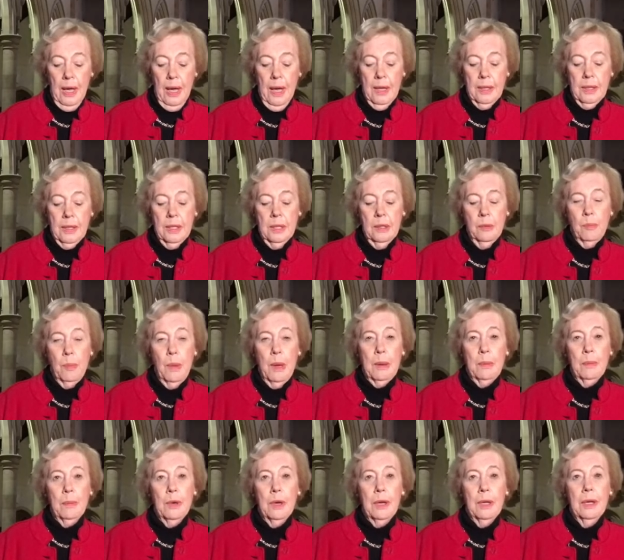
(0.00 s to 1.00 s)
and in
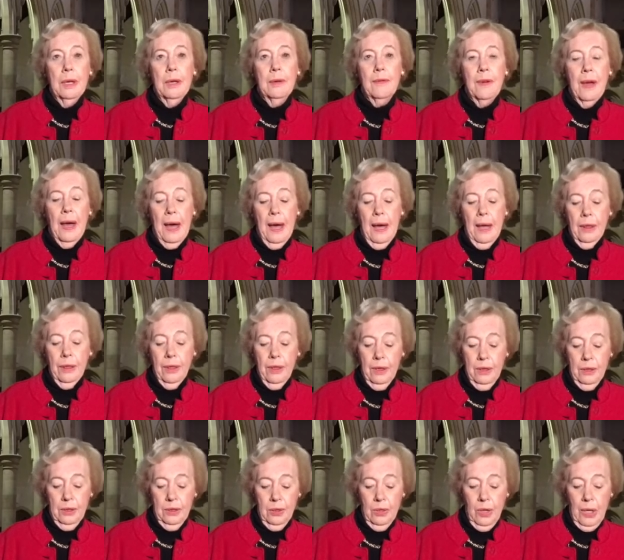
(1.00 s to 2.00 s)
memory of
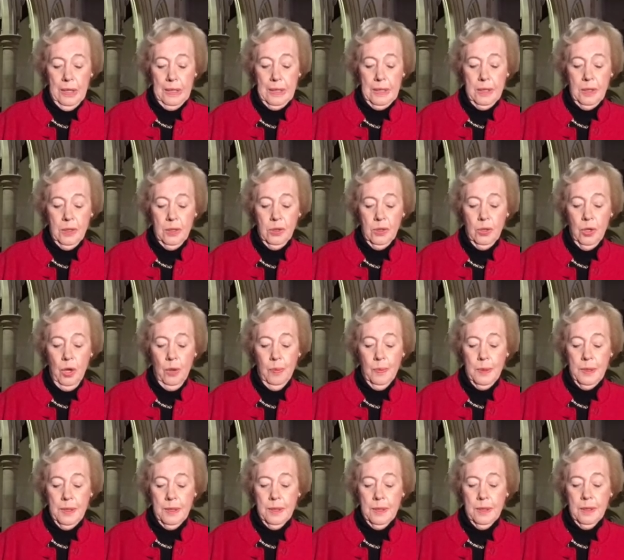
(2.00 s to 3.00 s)
Arthur Nutter
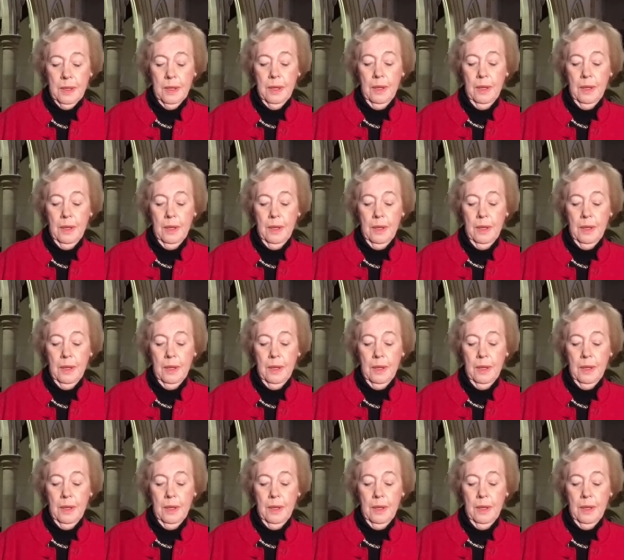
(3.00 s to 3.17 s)
Thomas,